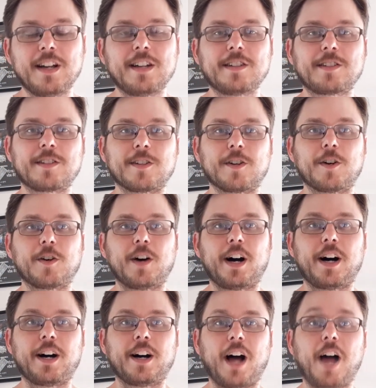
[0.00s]
So
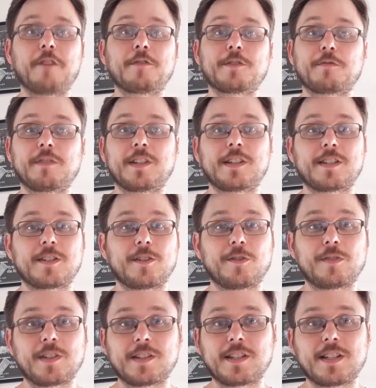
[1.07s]
I was really
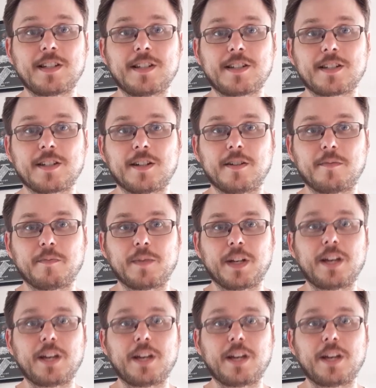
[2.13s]
stoked to see some